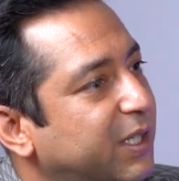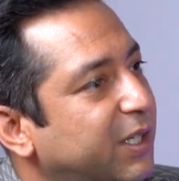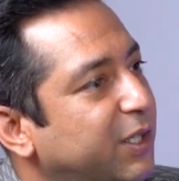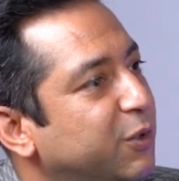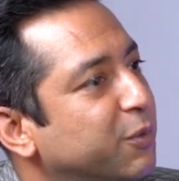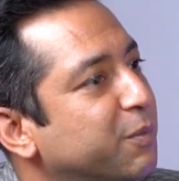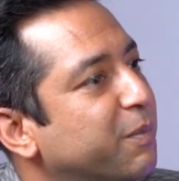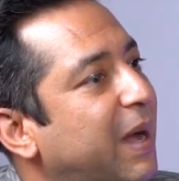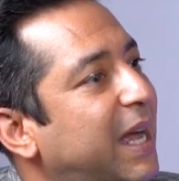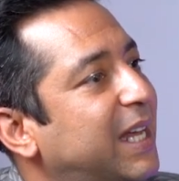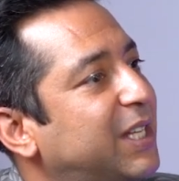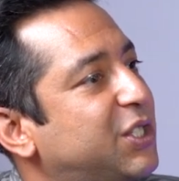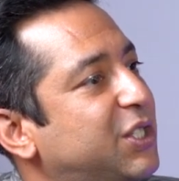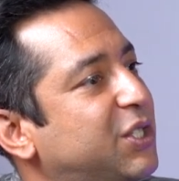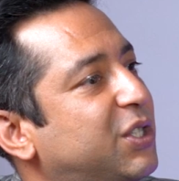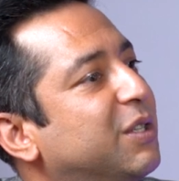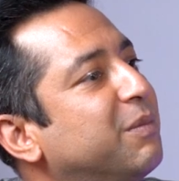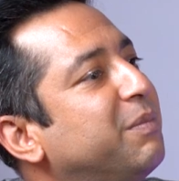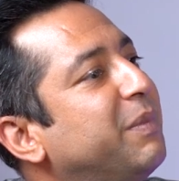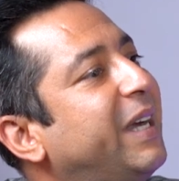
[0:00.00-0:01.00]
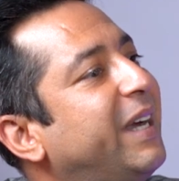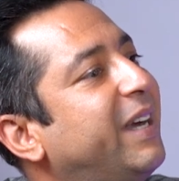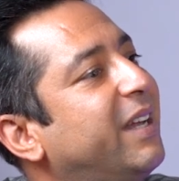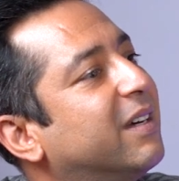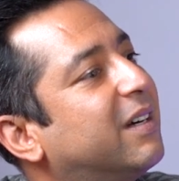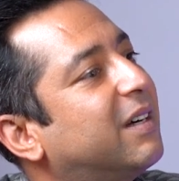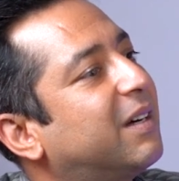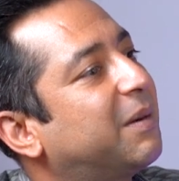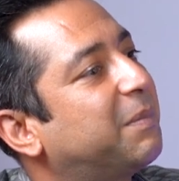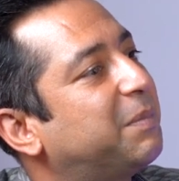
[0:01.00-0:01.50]
and you match the
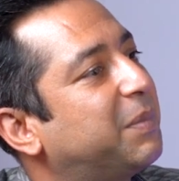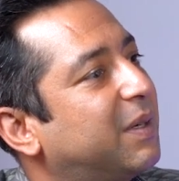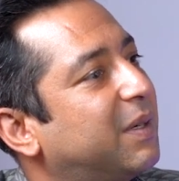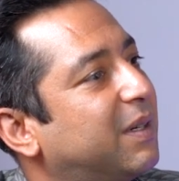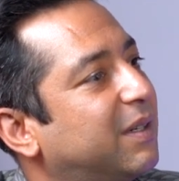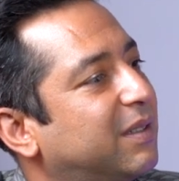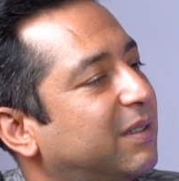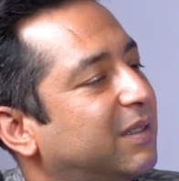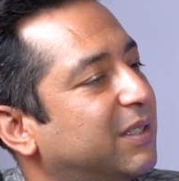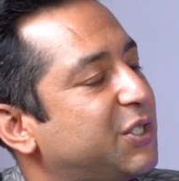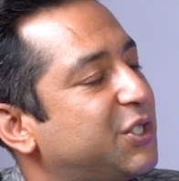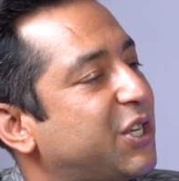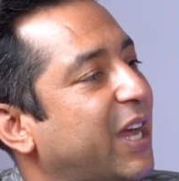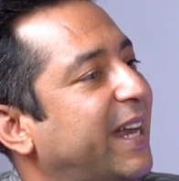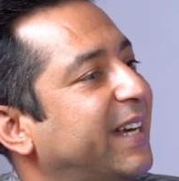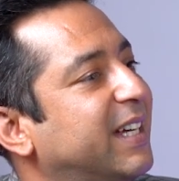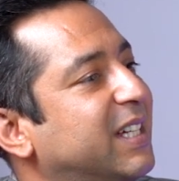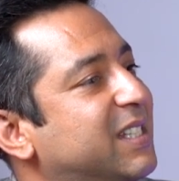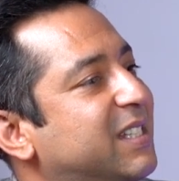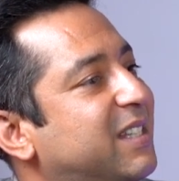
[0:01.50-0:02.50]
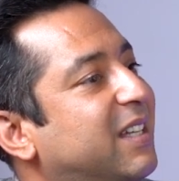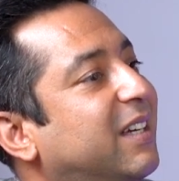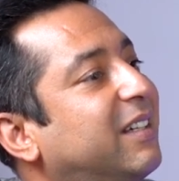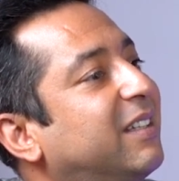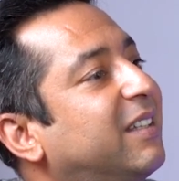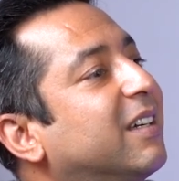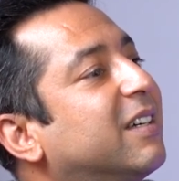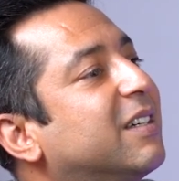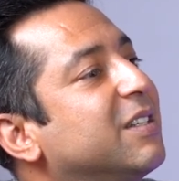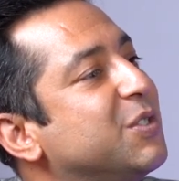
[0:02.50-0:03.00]
media channels
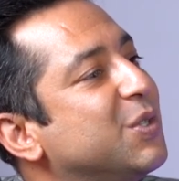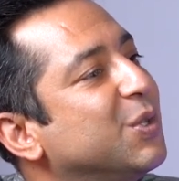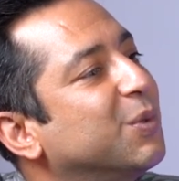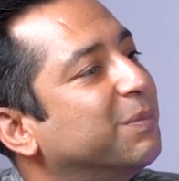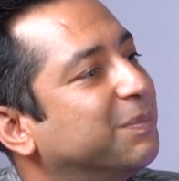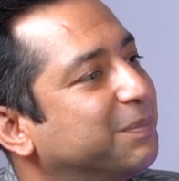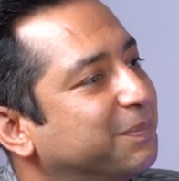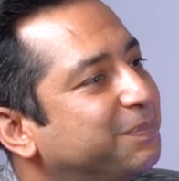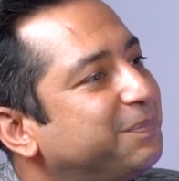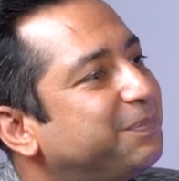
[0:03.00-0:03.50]
that they consume.